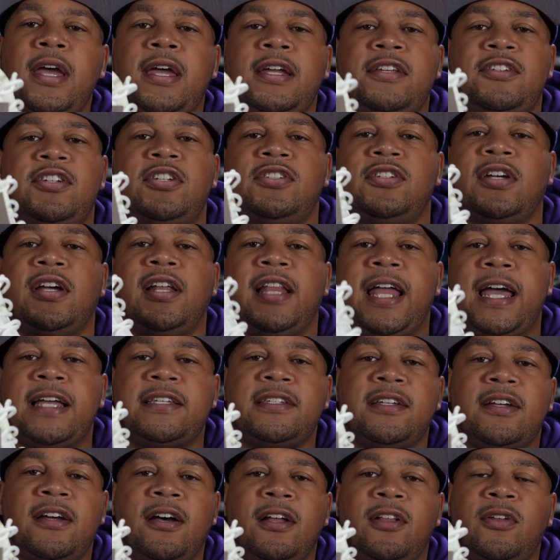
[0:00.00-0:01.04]
Just a
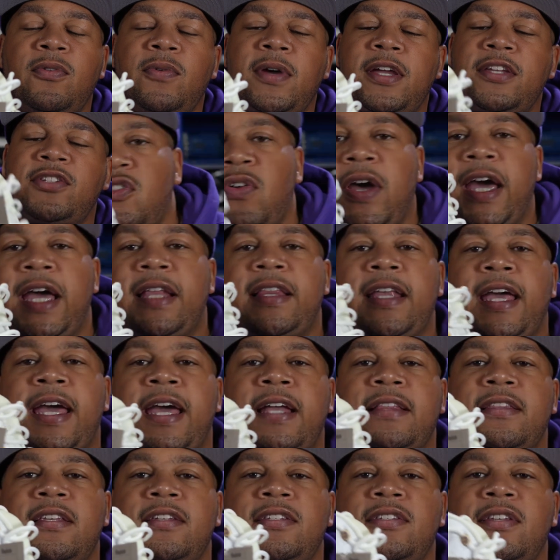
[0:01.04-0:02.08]
classic colorway, so I had to
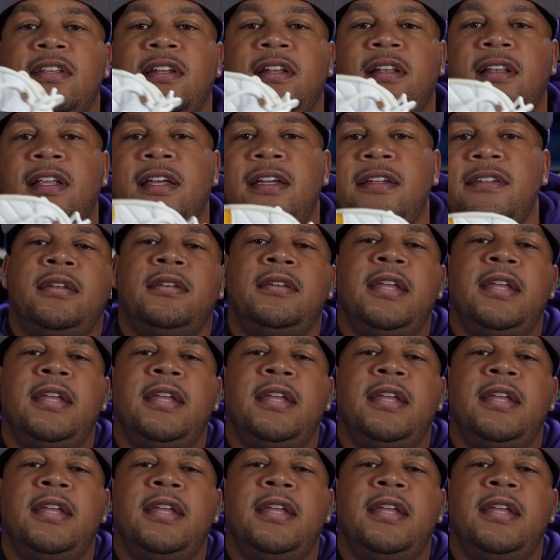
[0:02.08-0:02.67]
add this to the list.